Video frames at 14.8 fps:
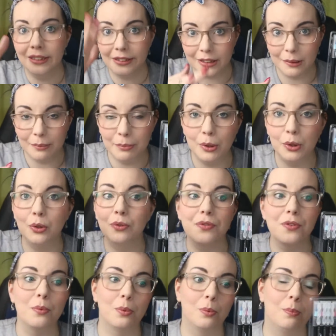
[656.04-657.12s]
to
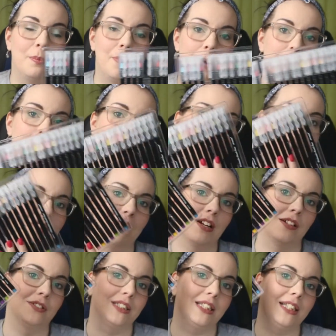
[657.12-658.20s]
move the paint
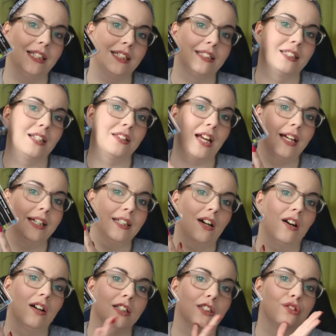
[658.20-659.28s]
around. They
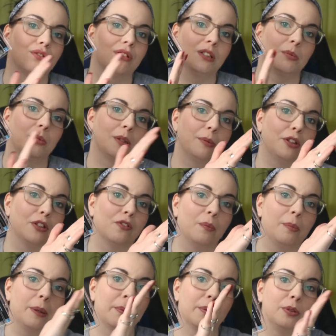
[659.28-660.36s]
are incredible. They're good for
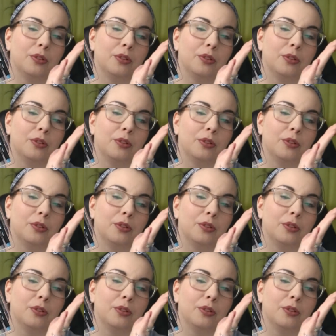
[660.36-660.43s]
people